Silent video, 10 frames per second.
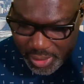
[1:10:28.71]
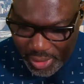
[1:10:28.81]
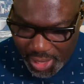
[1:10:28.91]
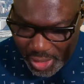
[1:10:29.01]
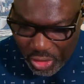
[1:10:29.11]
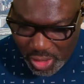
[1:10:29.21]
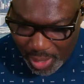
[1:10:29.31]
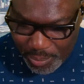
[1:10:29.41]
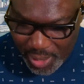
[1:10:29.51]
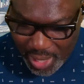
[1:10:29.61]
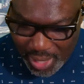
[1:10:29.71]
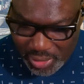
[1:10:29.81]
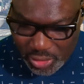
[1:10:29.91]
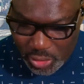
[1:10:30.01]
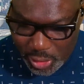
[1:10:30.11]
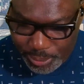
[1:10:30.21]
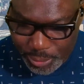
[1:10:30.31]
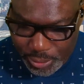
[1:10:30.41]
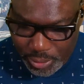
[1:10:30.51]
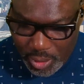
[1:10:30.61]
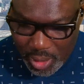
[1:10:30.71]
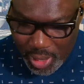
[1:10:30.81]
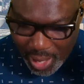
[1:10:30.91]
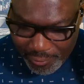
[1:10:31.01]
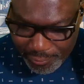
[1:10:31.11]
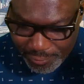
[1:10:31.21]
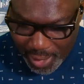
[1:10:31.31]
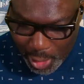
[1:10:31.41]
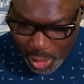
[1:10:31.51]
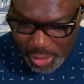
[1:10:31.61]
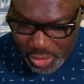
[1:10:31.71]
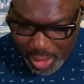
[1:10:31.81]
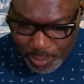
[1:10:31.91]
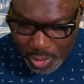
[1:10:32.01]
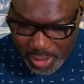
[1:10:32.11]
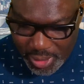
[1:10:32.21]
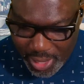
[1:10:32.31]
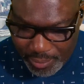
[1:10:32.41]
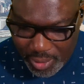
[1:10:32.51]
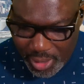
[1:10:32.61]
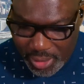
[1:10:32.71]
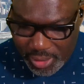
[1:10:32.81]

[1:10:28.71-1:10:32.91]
they shall be as stubble, and fire shall burn them.